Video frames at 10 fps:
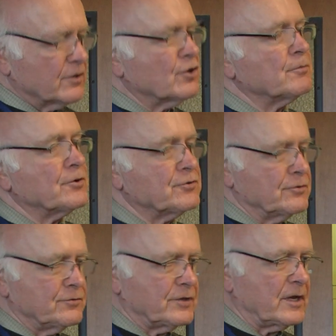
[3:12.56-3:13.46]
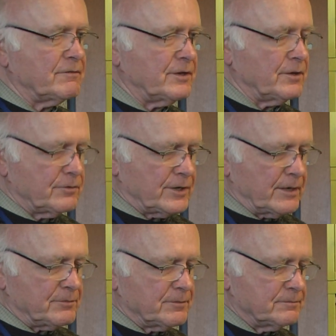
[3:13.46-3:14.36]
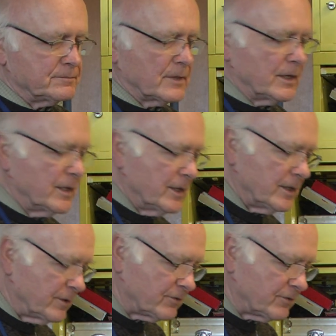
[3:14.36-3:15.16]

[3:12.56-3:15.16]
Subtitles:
commercials that I videotaped in the